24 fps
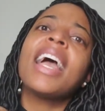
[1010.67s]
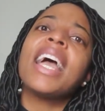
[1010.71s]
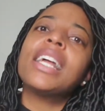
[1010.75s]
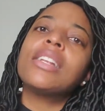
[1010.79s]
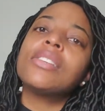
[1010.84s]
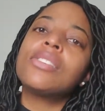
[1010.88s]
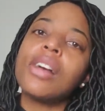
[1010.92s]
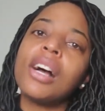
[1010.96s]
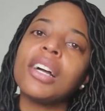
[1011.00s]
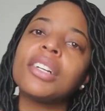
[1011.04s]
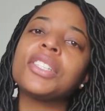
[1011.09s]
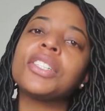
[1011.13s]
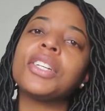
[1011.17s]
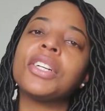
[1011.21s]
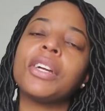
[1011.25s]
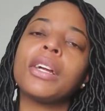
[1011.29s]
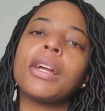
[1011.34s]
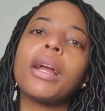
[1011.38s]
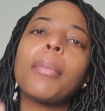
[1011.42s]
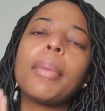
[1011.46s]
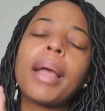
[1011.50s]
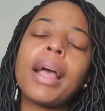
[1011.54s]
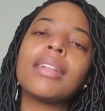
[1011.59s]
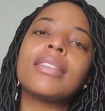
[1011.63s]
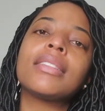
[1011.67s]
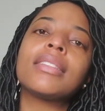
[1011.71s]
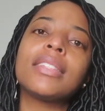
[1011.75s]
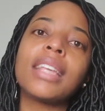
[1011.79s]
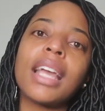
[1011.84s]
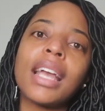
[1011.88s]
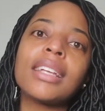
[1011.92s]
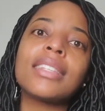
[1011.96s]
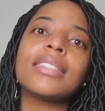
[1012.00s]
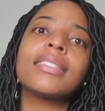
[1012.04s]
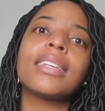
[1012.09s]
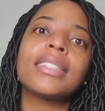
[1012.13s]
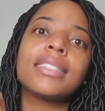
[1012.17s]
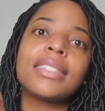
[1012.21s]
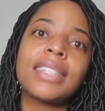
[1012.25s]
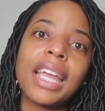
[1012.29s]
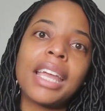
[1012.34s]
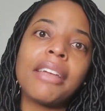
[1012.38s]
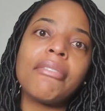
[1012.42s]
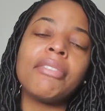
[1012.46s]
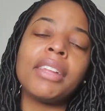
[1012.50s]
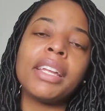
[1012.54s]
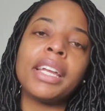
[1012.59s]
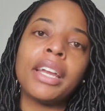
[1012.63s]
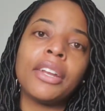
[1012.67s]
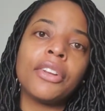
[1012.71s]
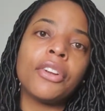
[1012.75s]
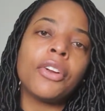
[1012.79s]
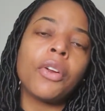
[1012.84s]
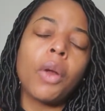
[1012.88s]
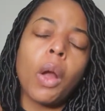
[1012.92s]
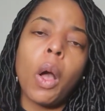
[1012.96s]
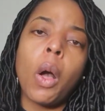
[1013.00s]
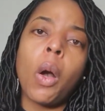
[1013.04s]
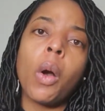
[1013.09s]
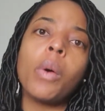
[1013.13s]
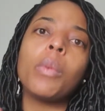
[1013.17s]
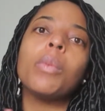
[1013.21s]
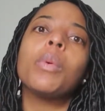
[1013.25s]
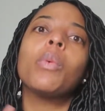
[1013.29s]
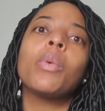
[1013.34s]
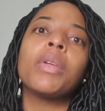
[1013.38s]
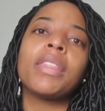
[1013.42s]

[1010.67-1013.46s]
and talk to her about sex safely in her home